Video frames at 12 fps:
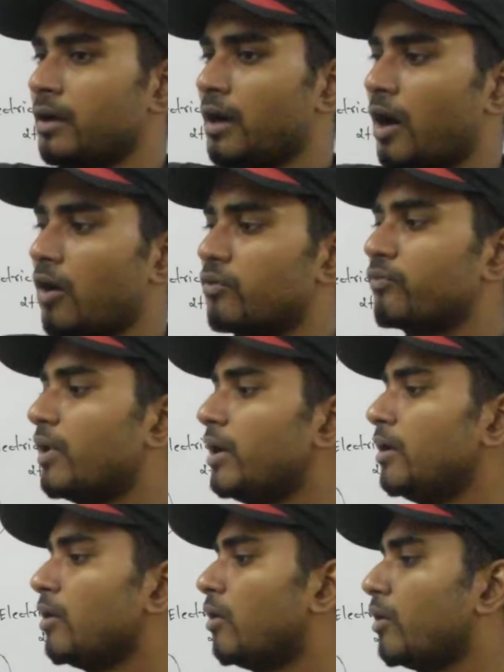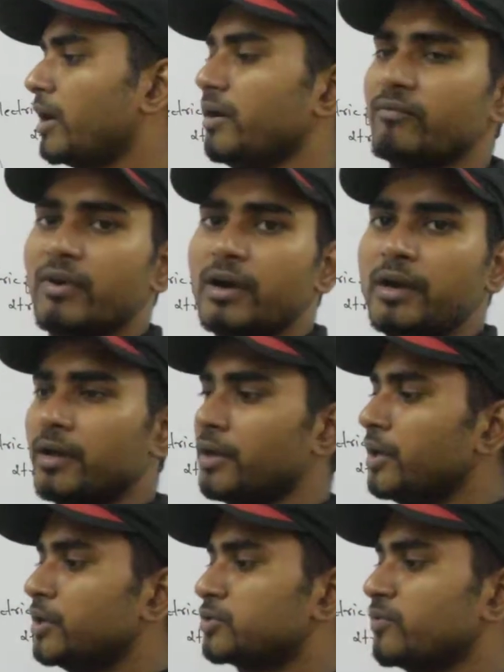outward or inward.
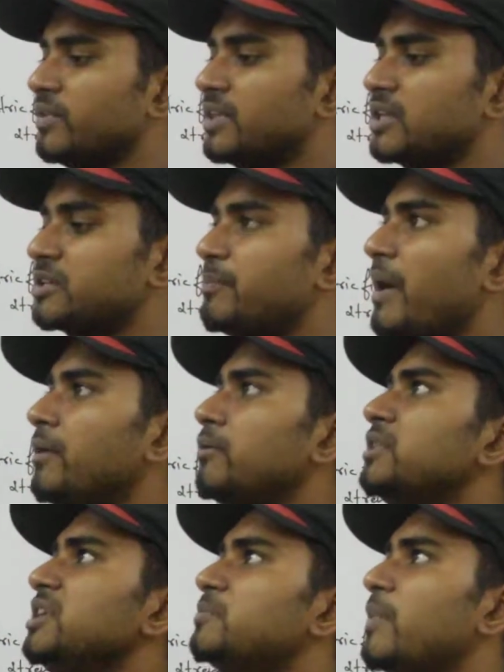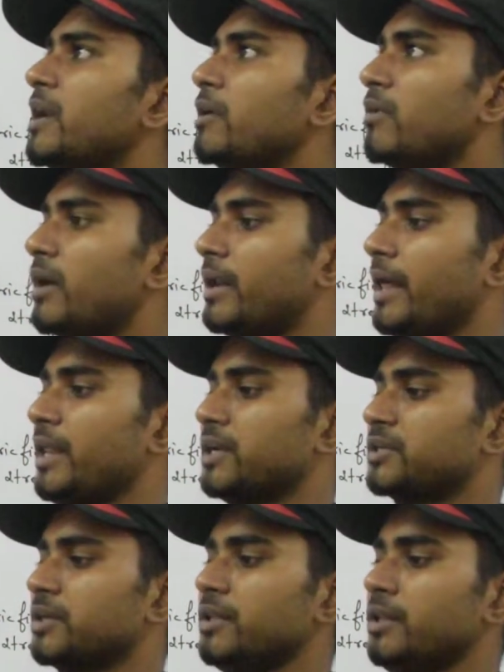So with respect to this particular
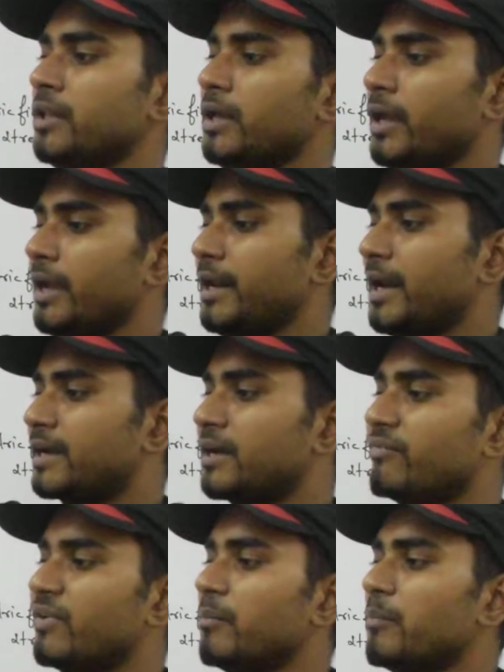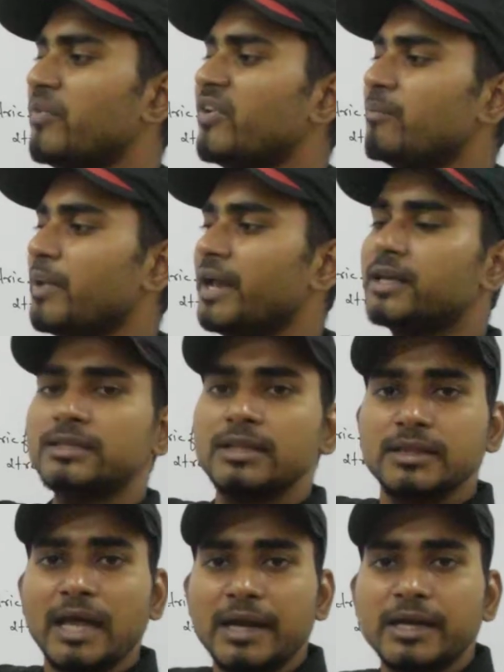direction, electric field will makes
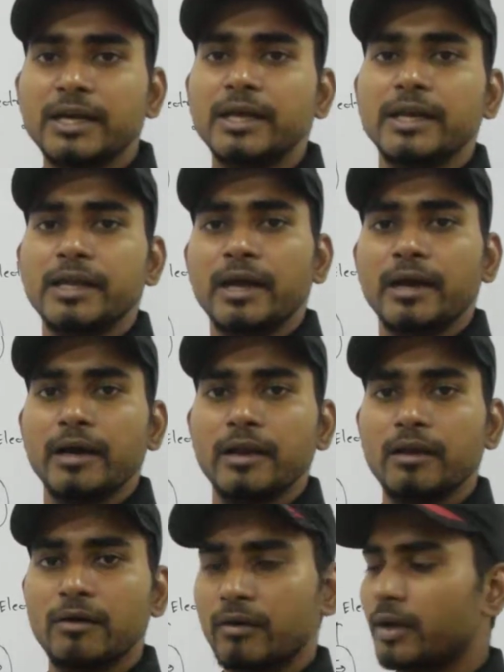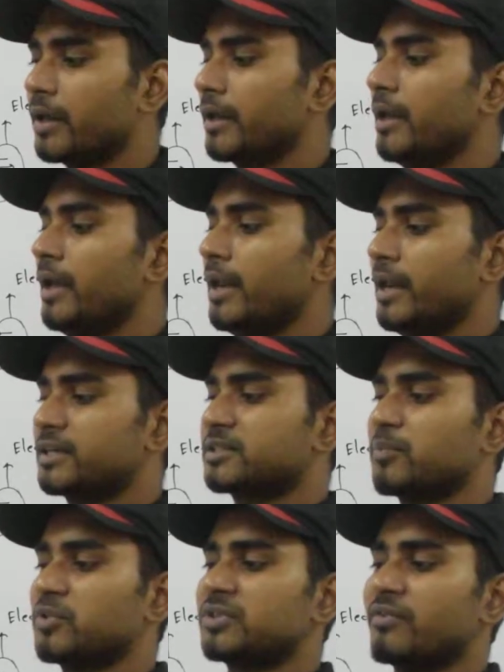90 degree angle. Okay, let's
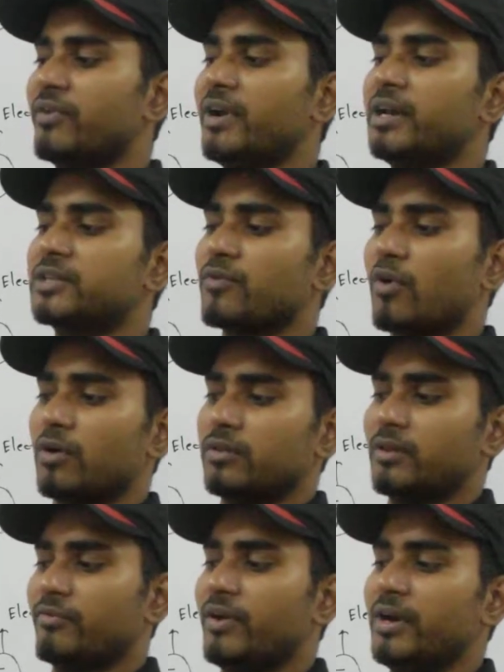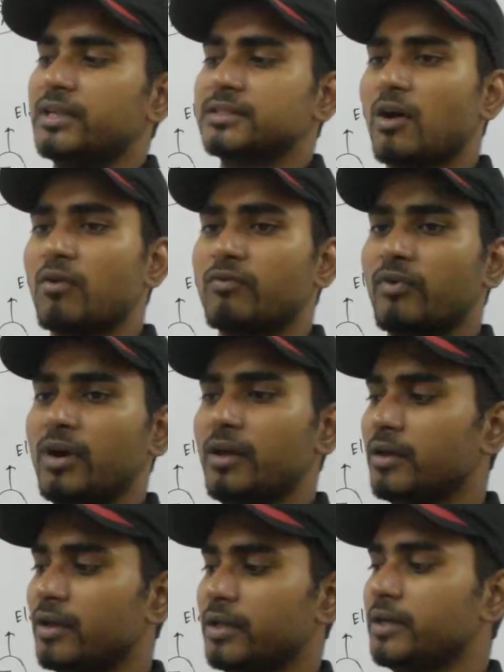suppose the field is what? The field is
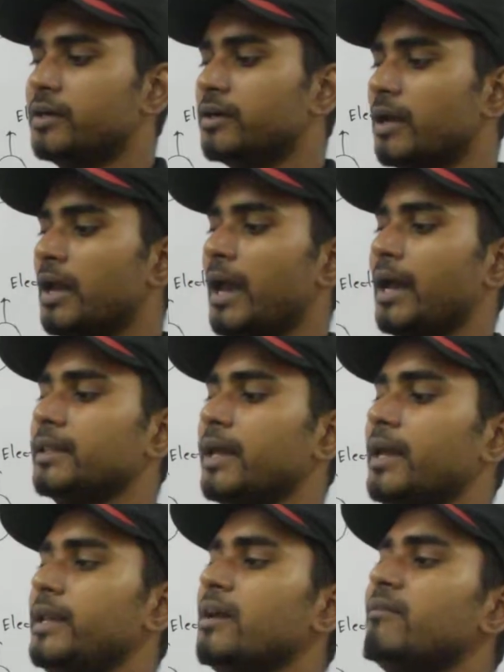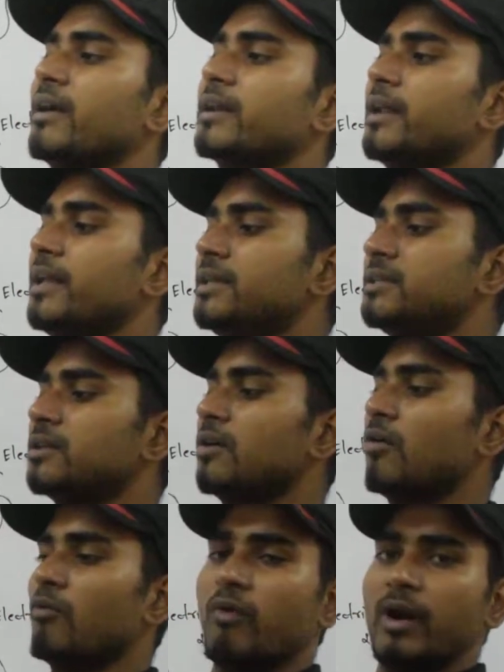outward here and the area vector is
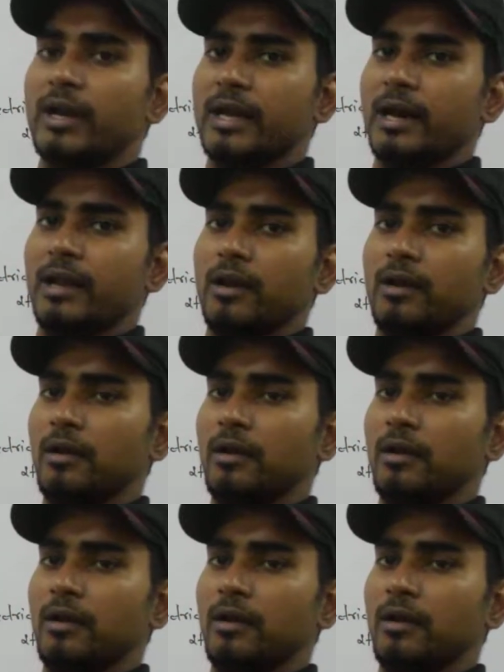vertical.